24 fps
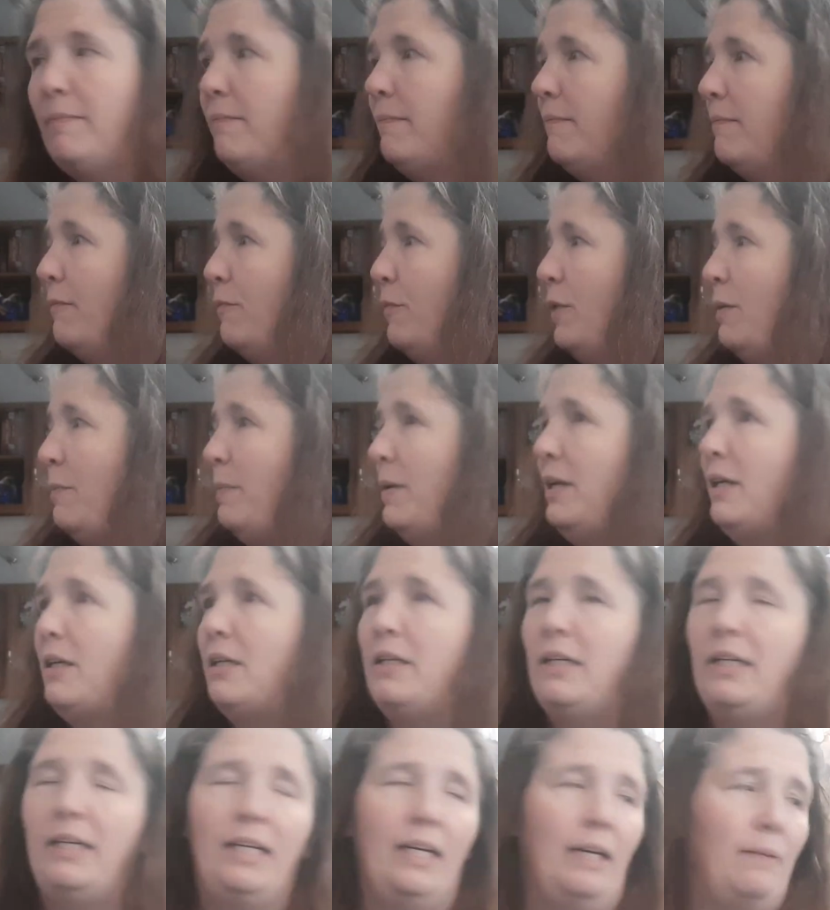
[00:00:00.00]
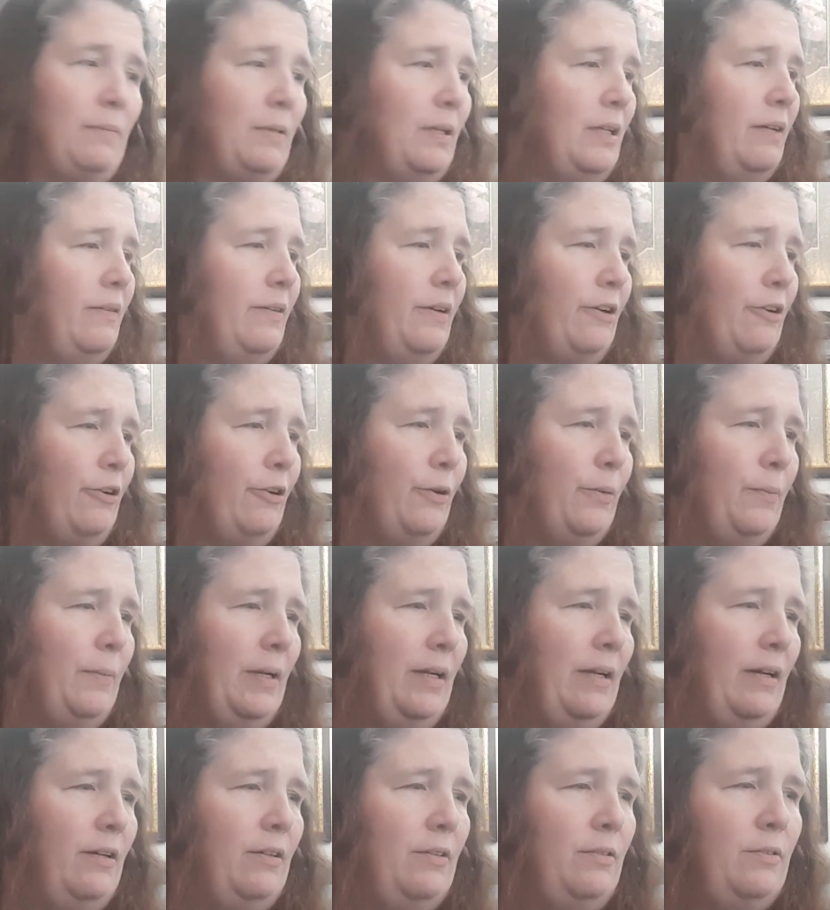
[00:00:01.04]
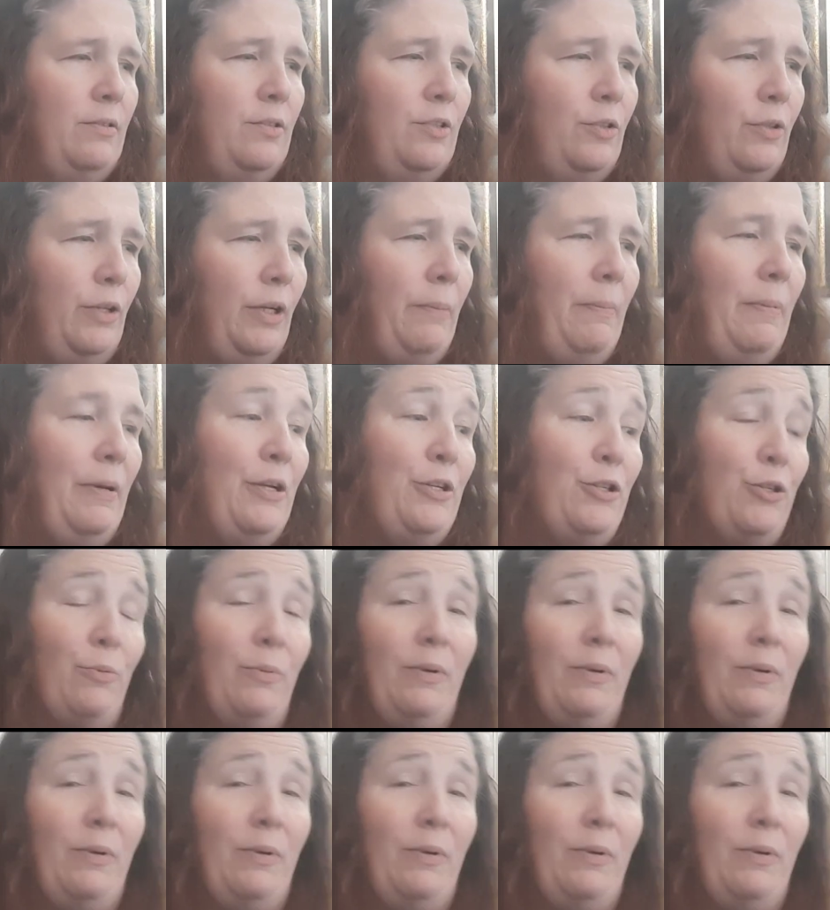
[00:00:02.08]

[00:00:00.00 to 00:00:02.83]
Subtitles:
We've been cleaning up the living room, and I'll show you a picture.